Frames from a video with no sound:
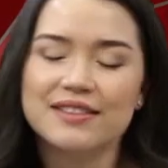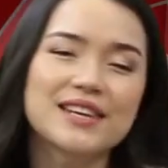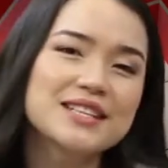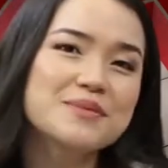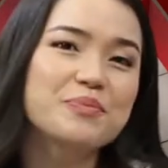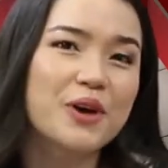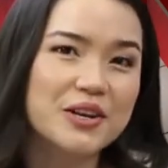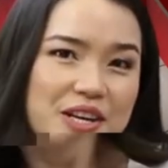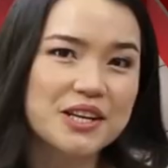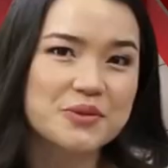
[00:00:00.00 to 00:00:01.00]
This
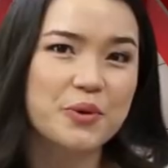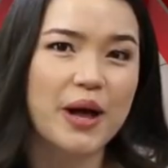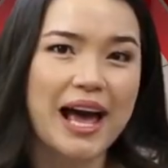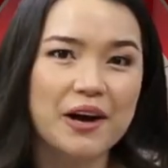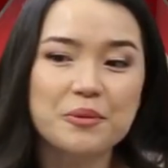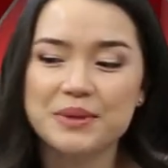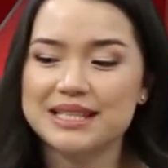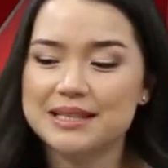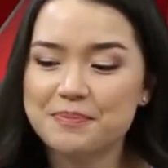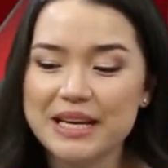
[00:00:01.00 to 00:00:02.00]
product will help
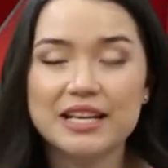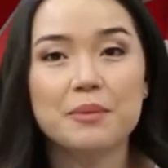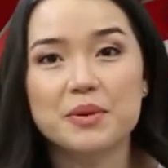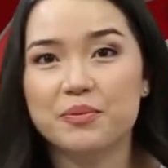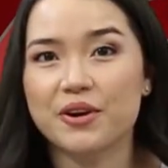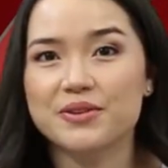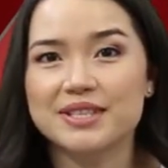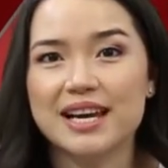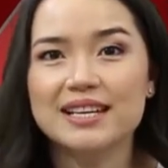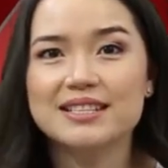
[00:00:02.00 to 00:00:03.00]
speed up the
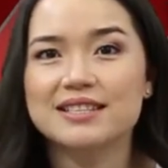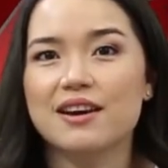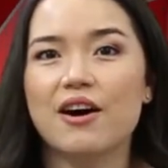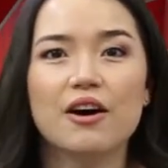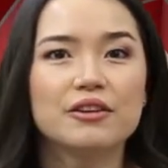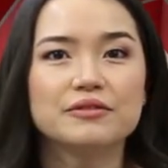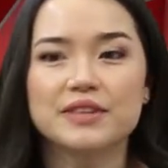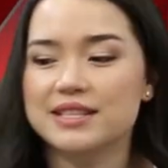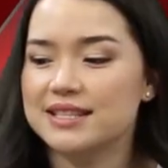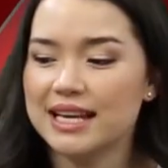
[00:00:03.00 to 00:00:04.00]
process of
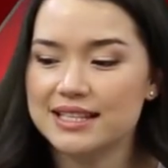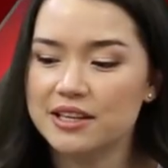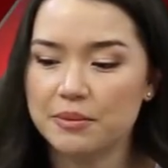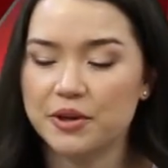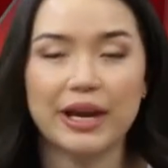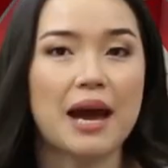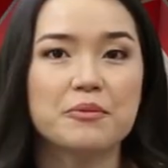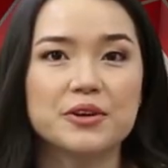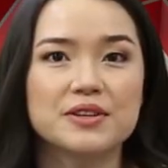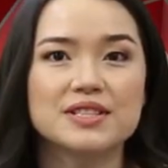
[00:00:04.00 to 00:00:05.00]
setting up your
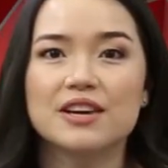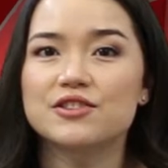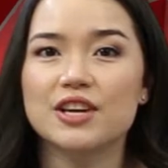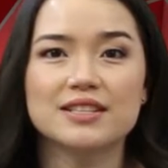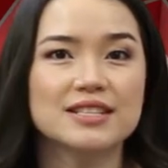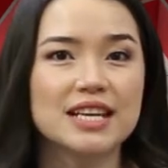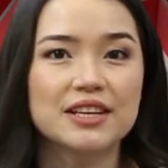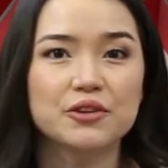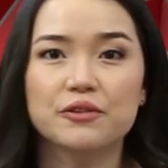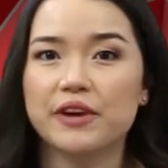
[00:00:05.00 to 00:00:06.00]
cameras,
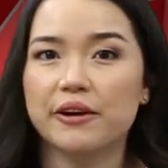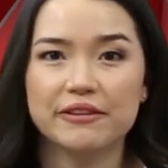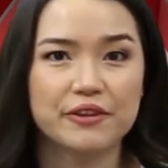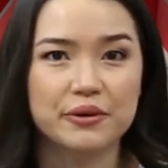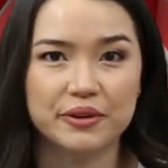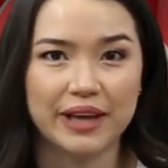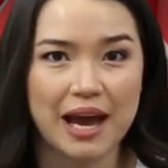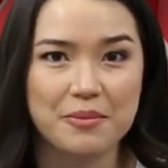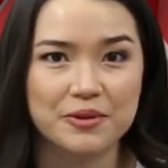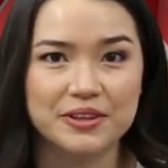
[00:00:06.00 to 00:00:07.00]
adjusting your varifocal
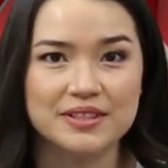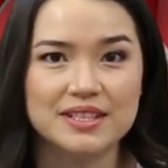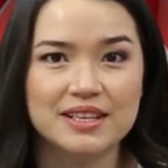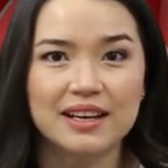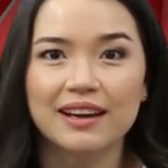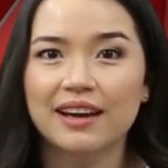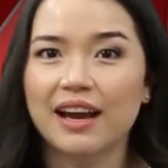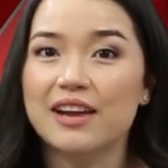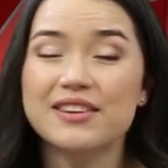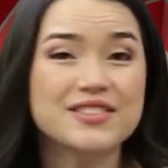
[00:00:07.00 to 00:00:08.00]
cameras,
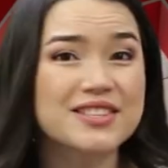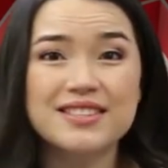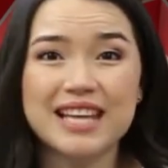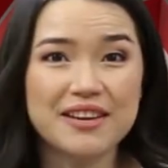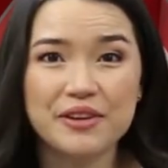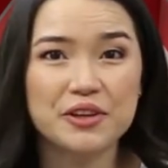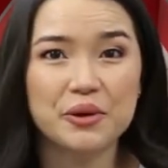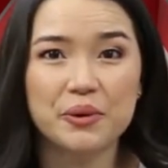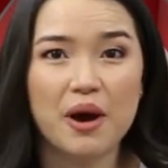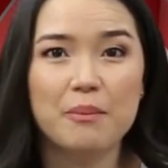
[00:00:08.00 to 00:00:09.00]
just saving
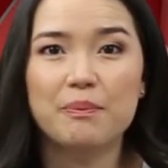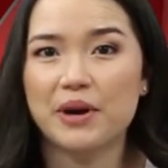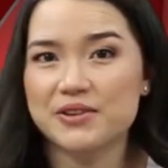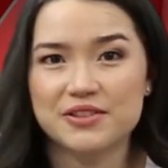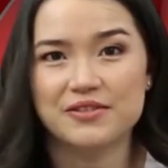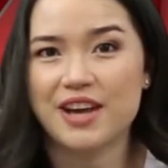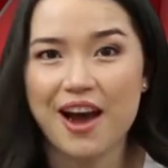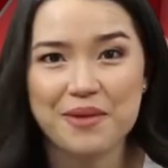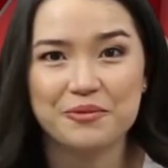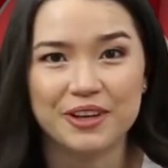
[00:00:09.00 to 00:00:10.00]
you a bunch of
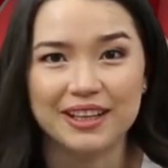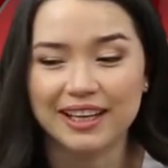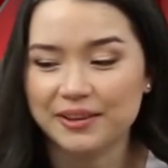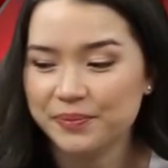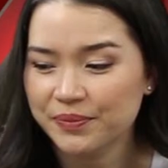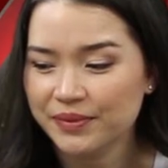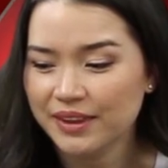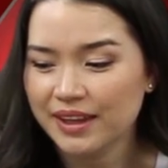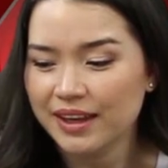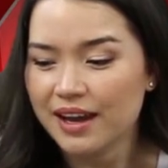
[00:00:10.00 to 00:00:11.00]
time, really.
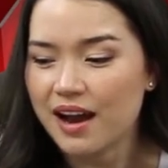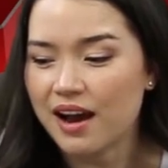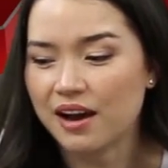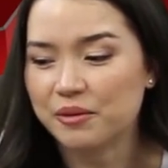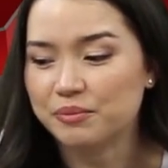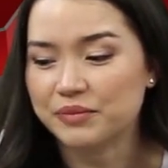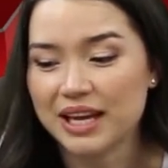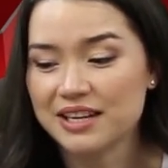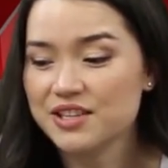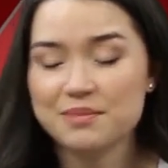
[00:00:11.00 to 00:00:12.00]
Um,
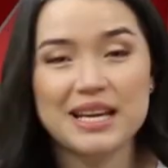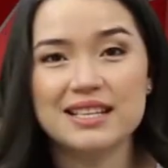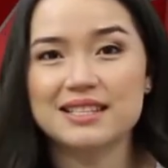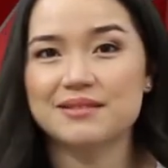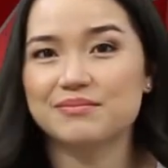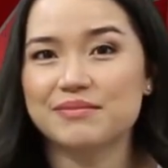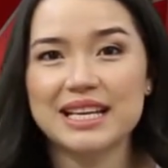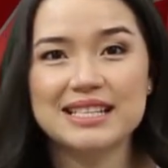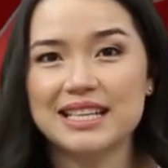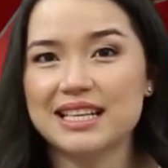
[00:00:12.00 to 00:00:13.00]
and it just makes,
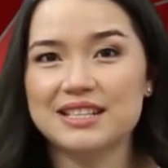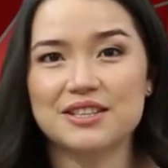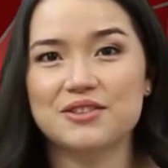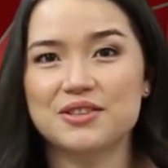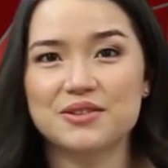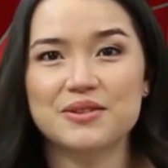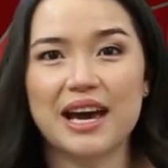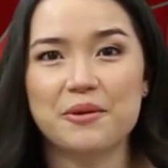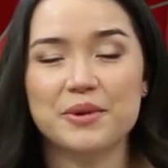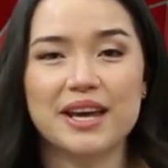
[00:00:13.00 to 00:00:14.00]
makes it easier to do
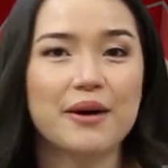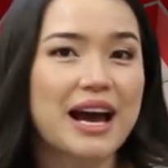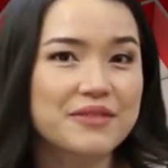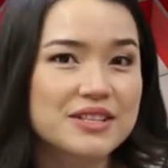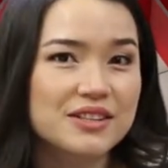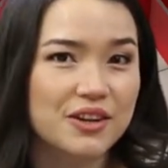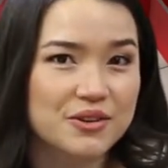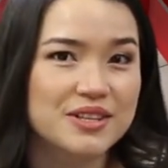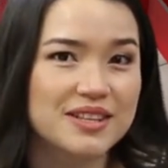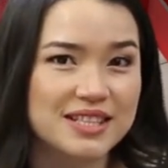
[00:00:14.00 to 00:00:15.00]
that without having to
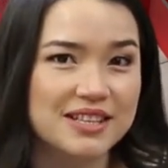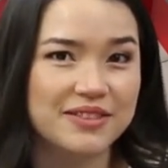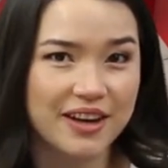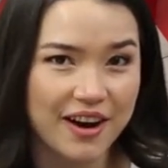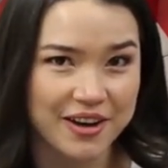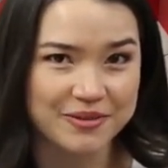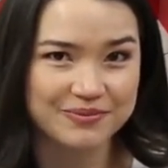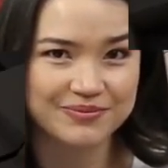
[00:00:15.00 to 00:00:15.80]
go to the DVR.